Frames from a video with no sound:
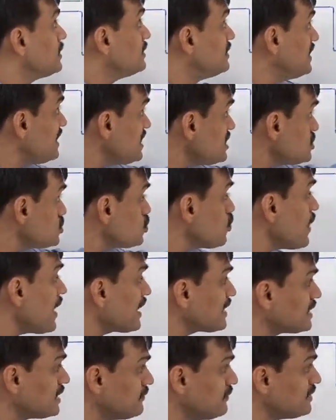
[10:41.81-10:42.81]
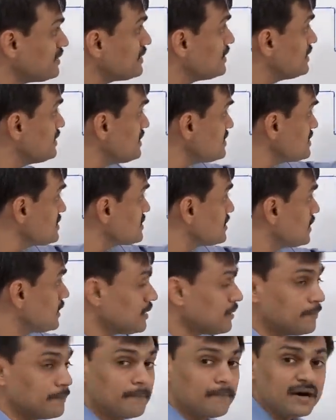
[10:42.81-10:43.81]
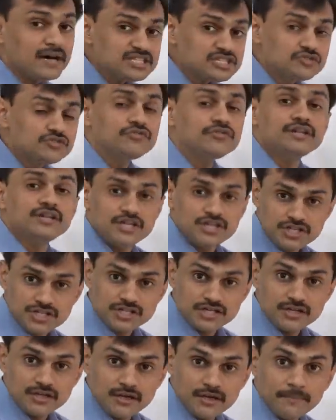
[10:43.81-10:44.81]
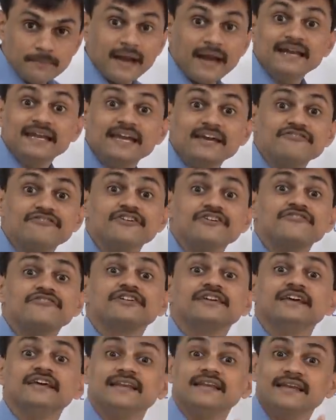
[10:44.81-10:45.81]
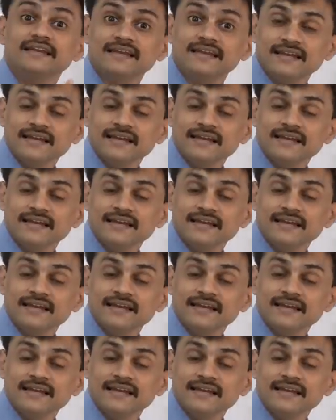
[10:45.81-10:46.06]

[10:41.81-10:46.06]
These two activities must finish by day 15.